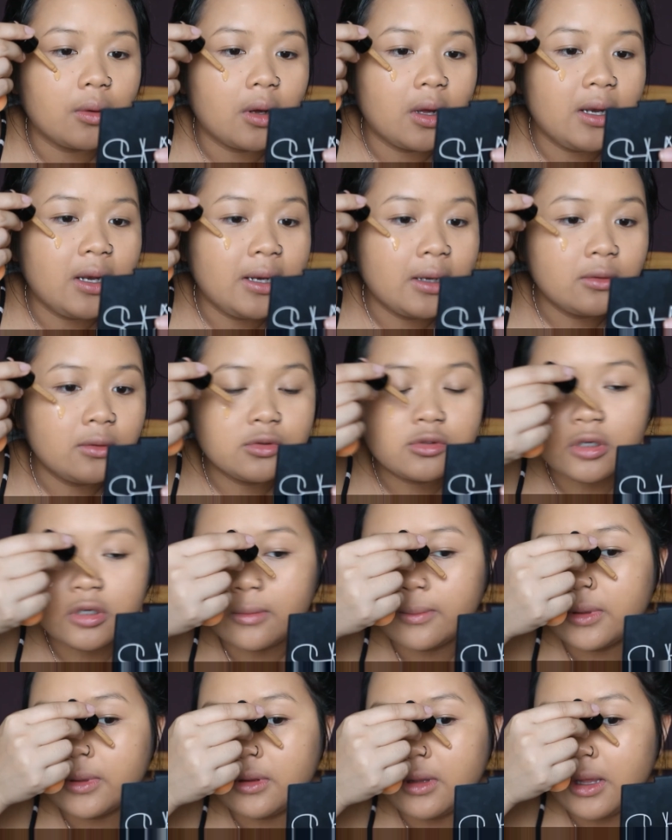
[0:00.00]
a little
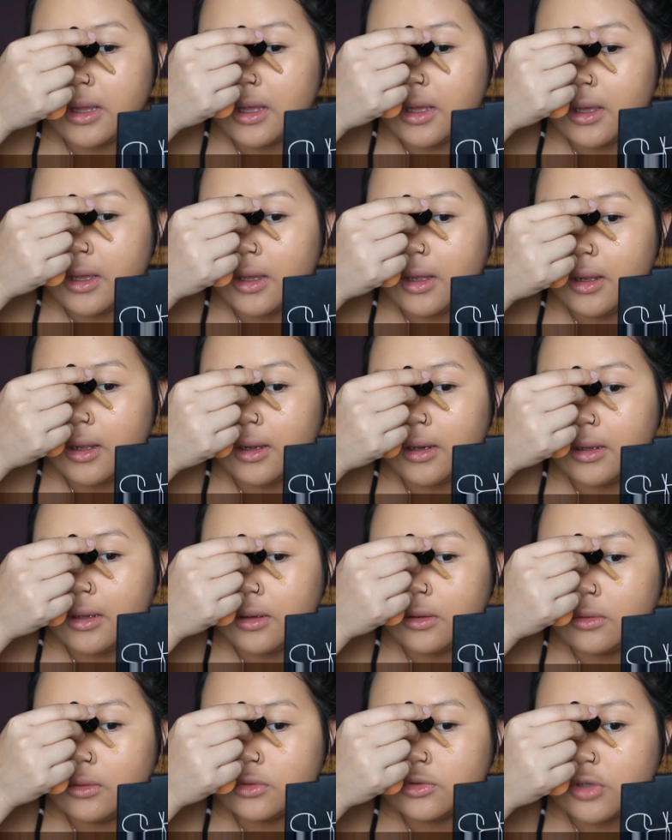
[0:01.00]
drop there, a
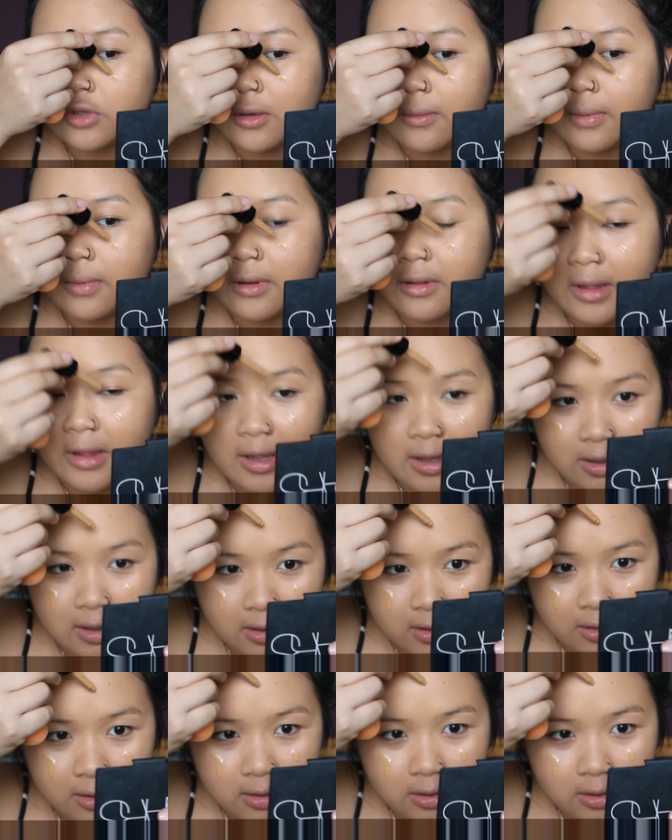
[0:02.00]
little drop there.